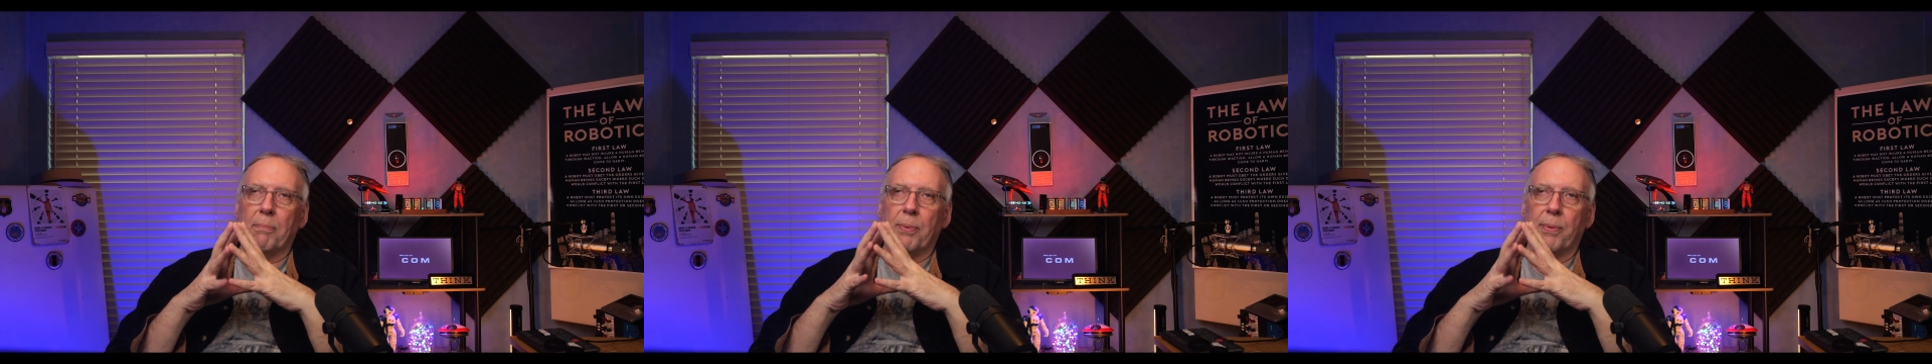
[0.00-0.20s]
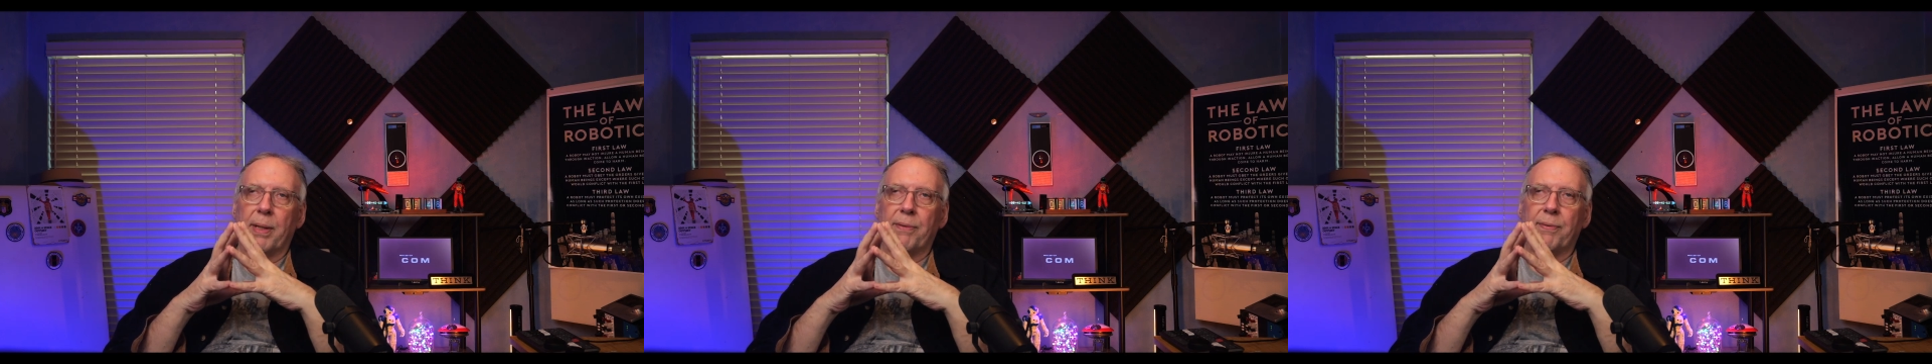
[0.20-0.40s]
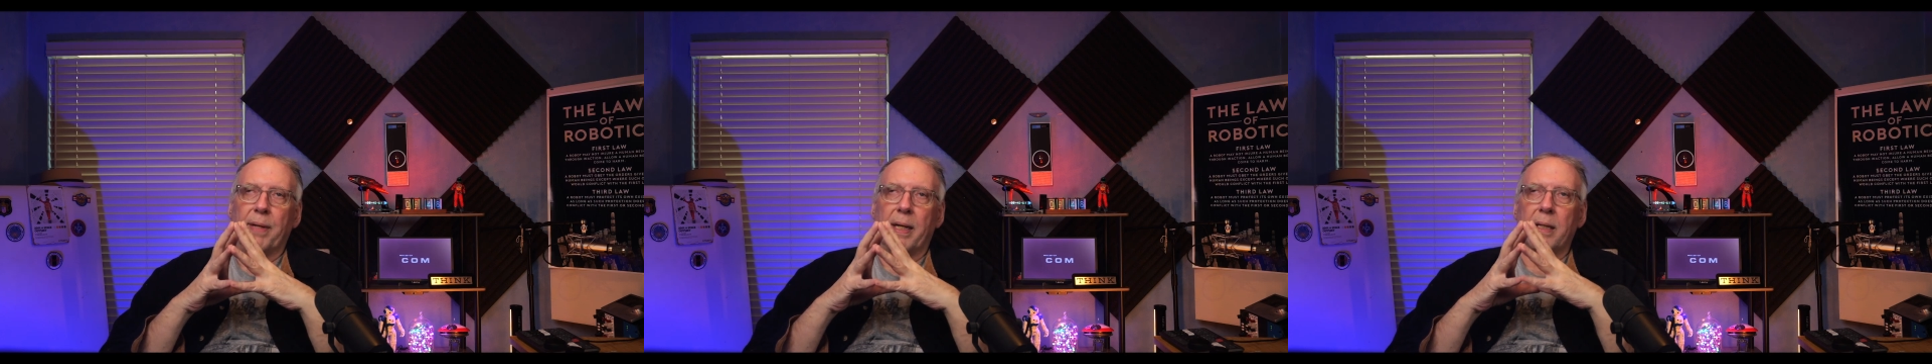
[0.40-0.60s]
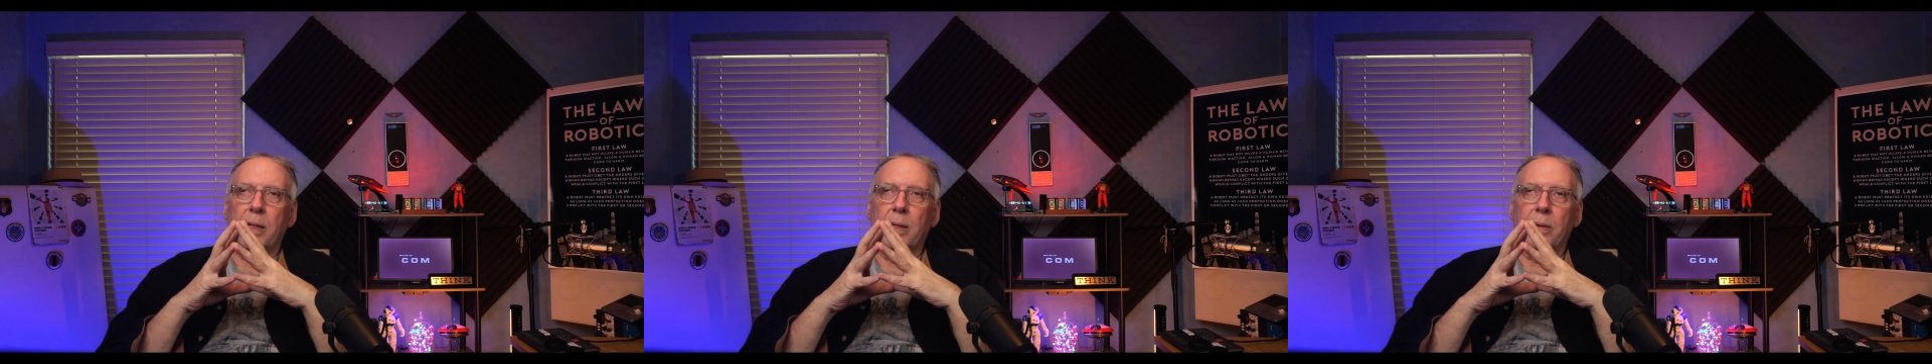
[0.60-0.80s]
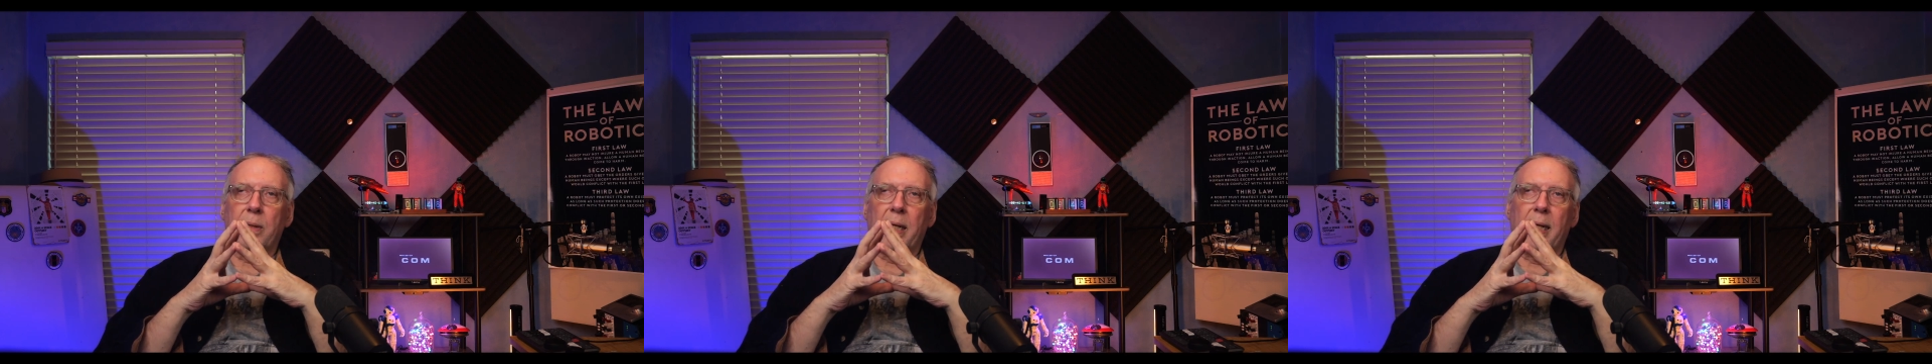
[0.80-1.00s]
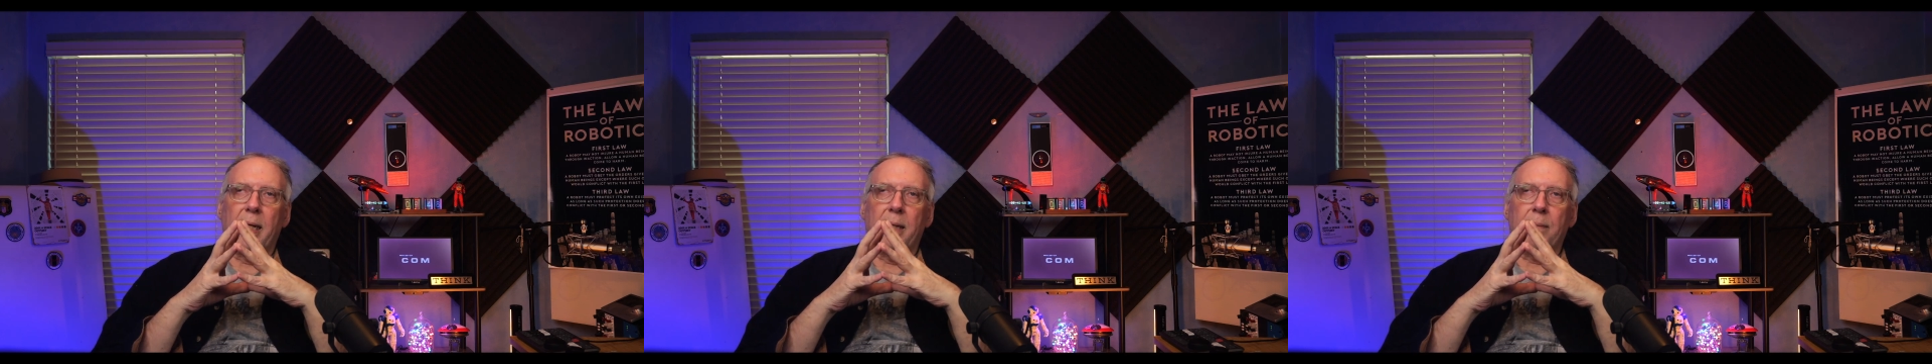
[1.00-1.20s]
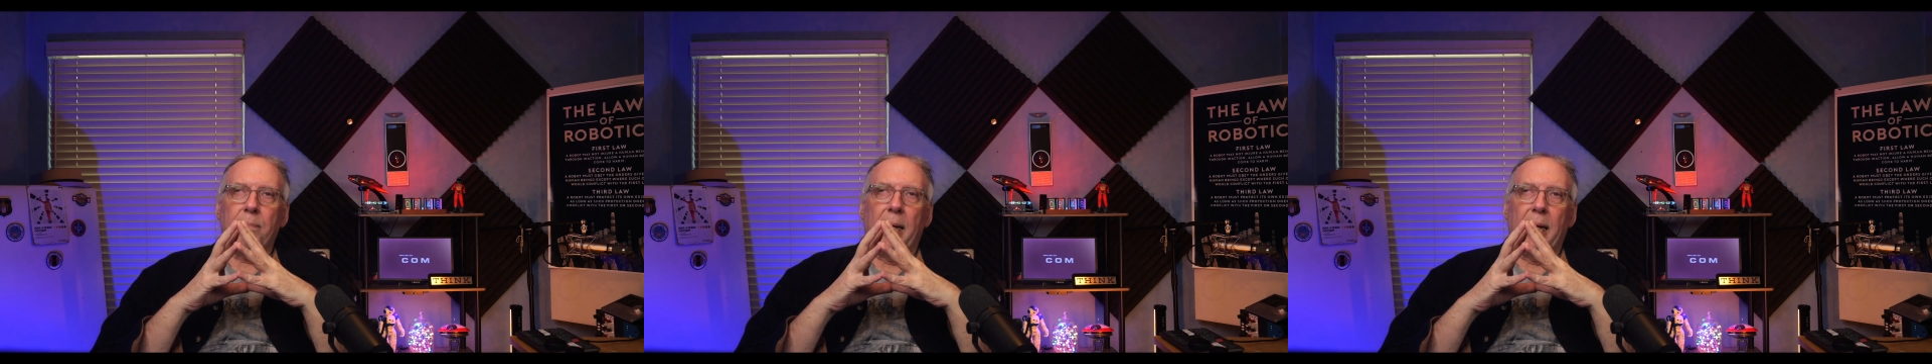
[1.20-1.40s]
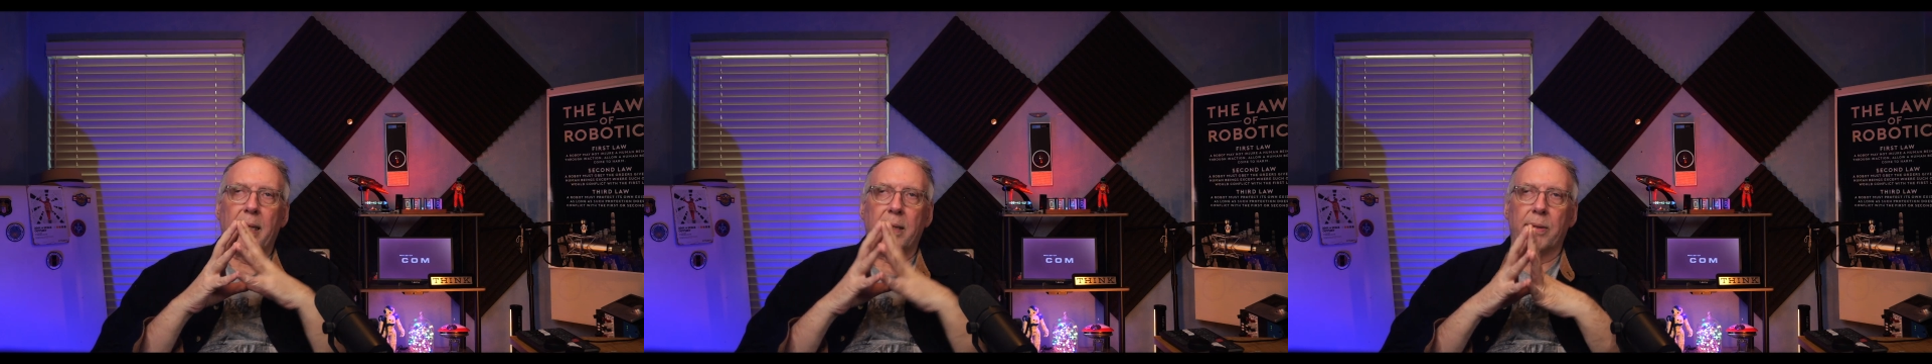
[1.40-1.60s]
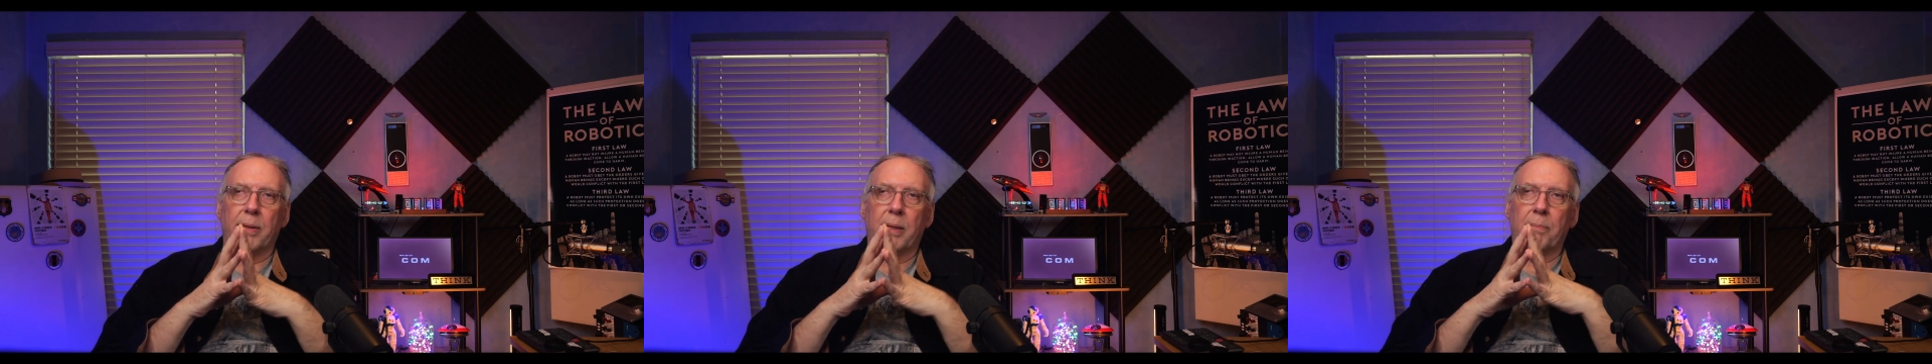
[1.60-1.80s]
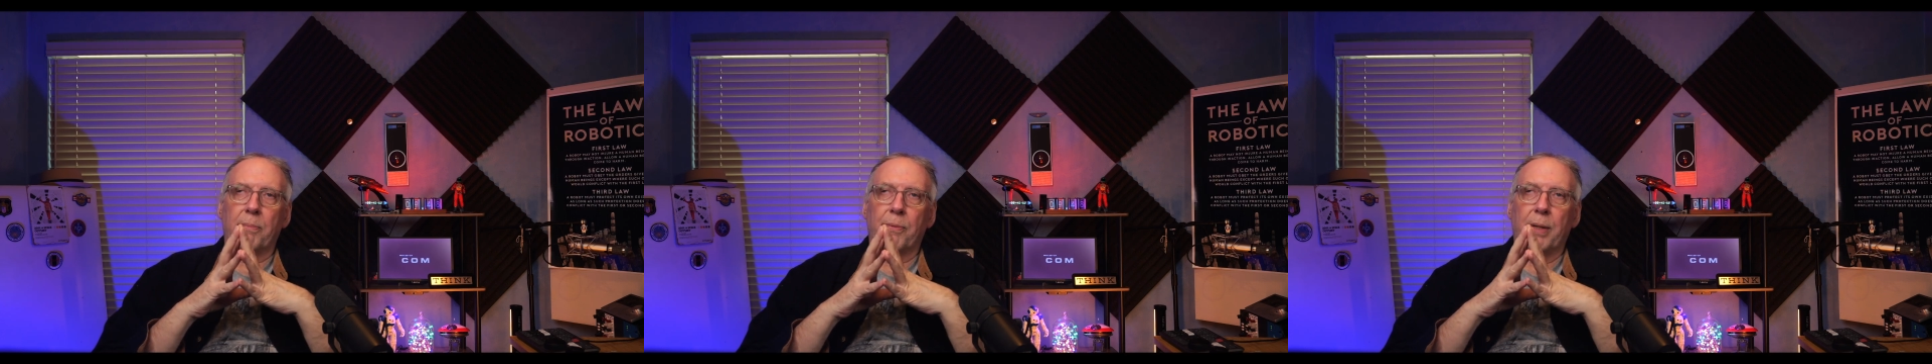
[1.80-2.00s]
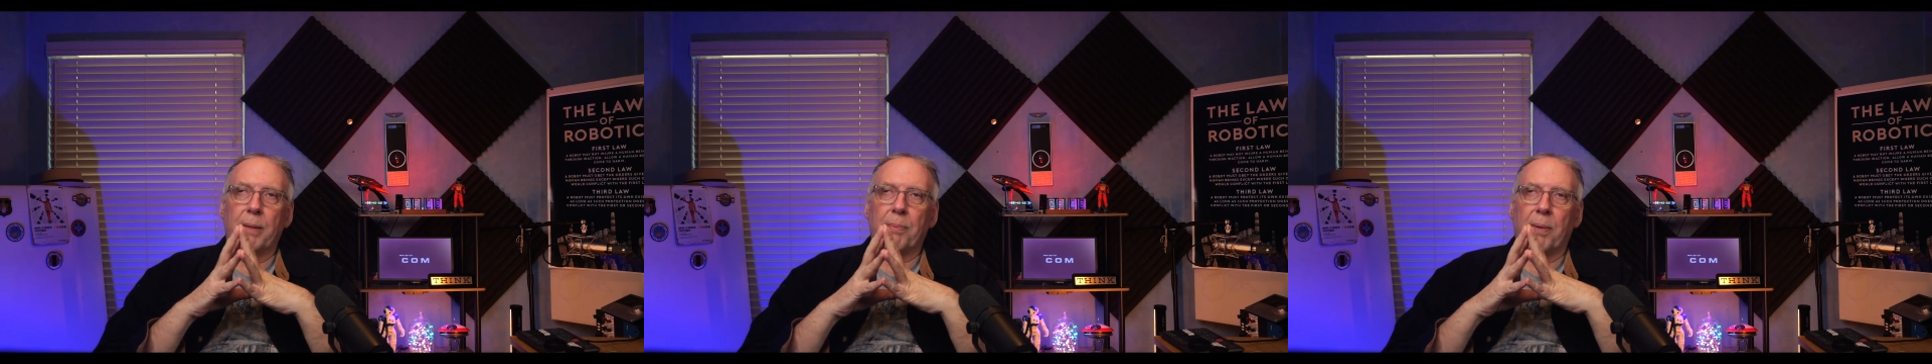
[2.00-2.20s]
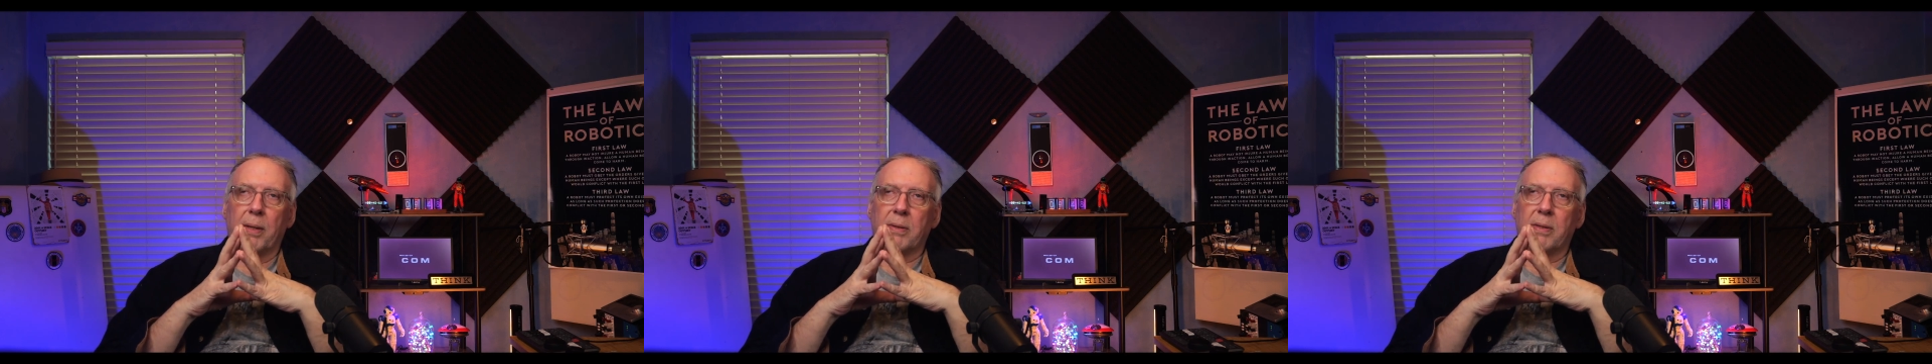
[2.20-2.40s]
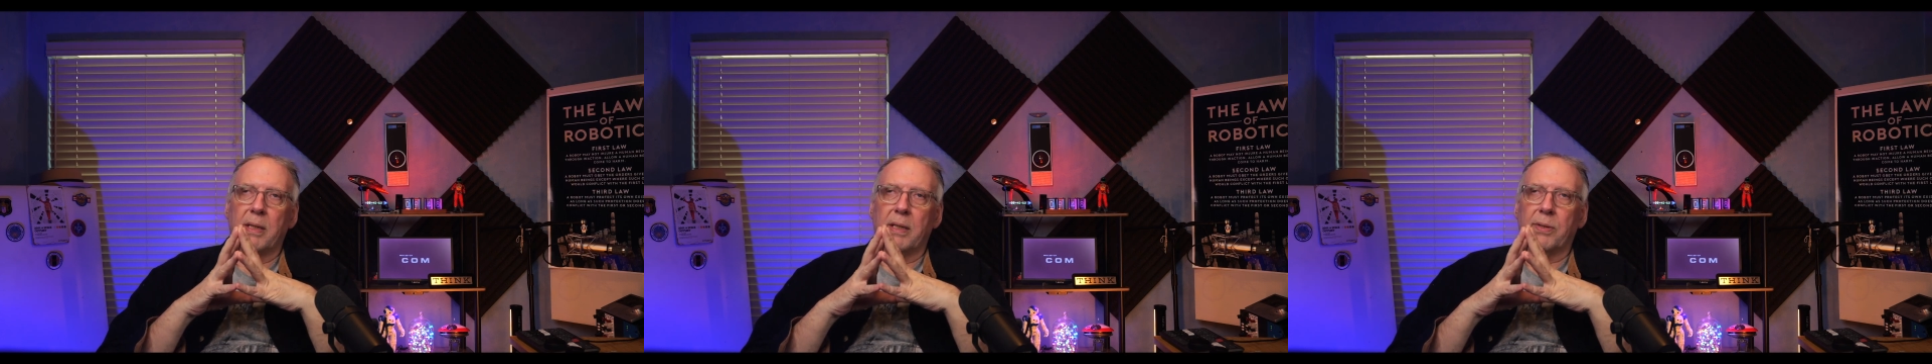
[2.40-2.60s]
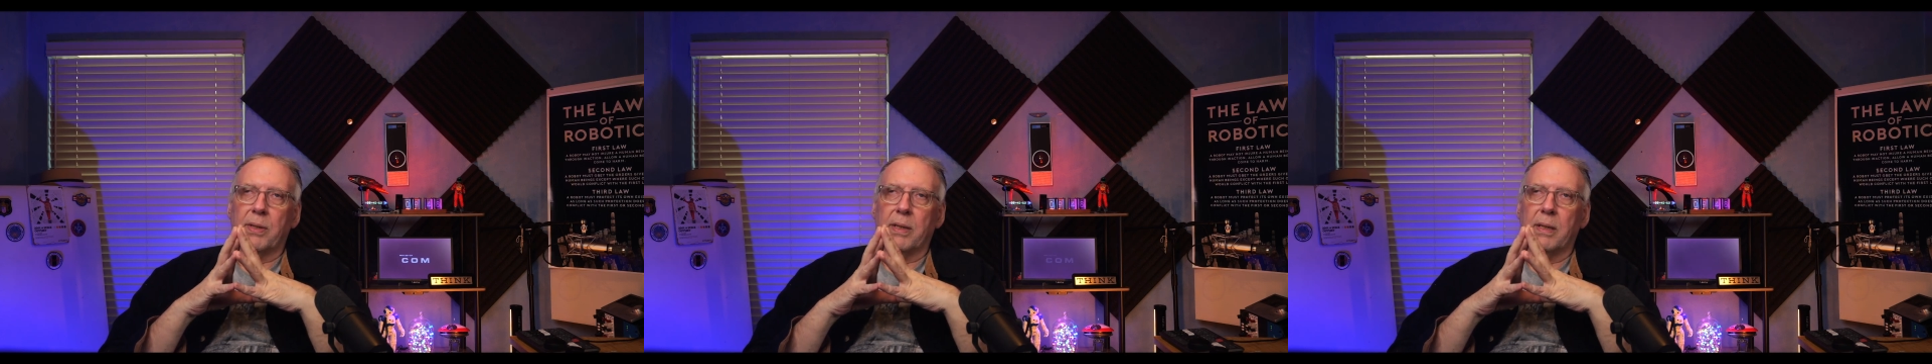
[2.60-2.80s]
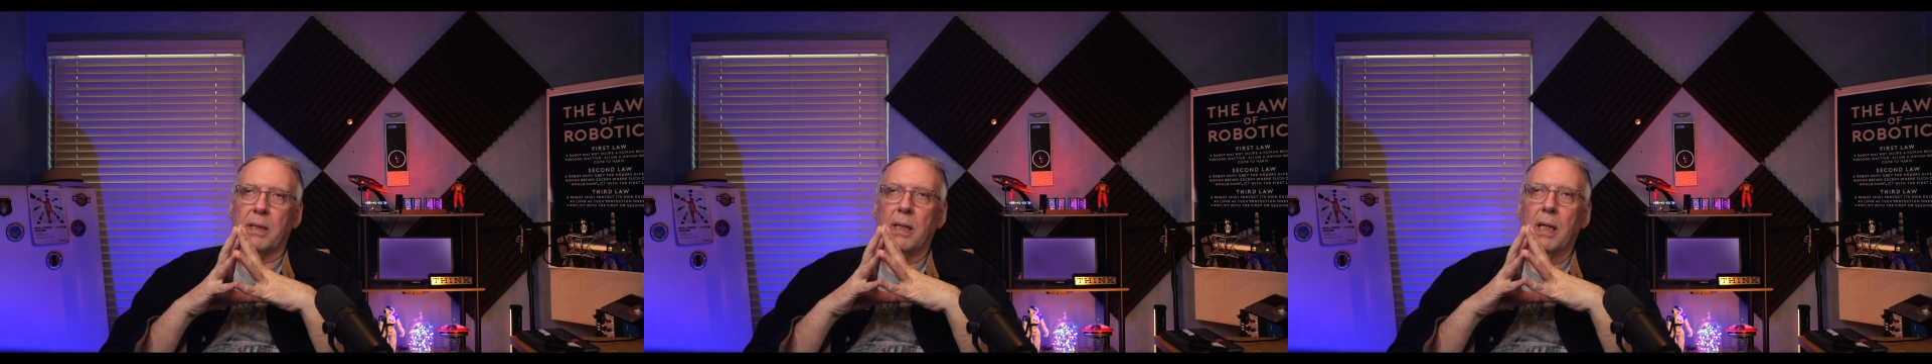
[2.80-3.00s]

points that you can manually repartition.